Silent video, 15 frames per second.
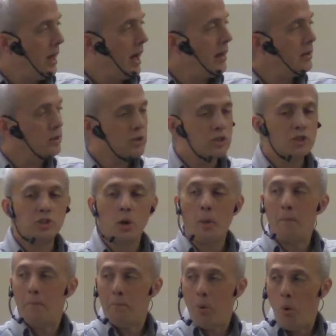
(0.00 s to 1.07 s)
And at
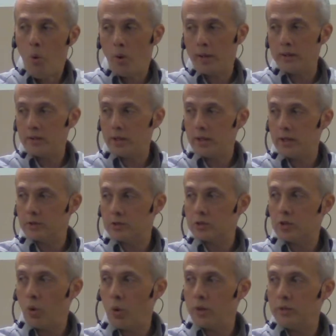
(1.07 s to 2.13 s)
some point, it's
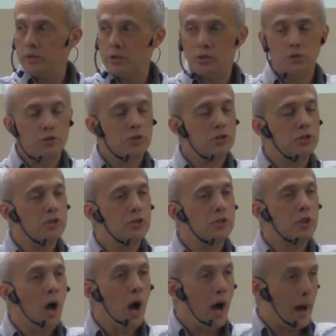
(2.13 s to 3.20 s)
going to
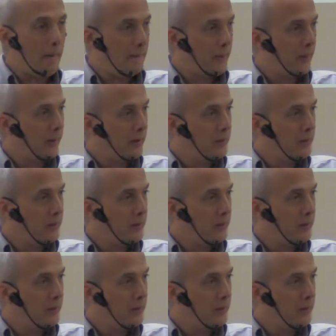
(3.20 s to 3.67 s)
stop.